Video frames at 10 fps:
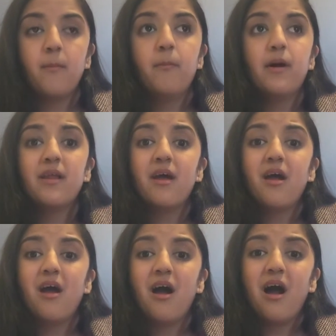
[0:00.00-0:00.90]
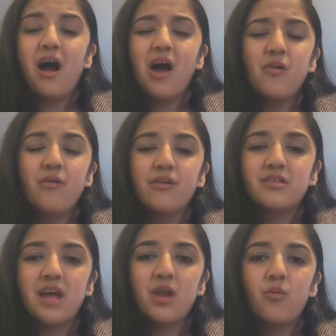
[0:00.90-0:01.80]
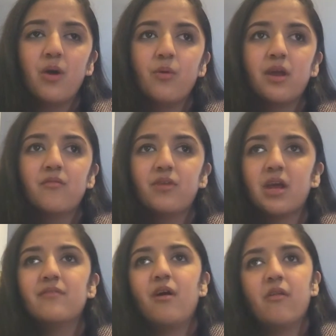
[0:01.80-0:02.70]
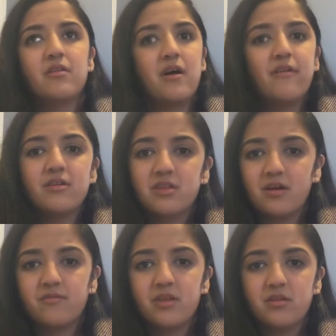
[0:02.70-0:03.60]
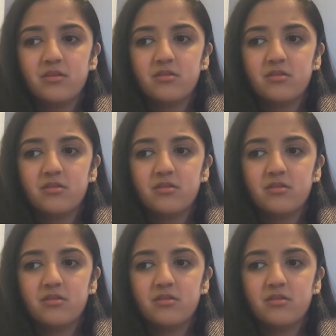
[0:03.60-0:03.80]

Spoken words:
But I don't understand why we can forgive all this other stuff that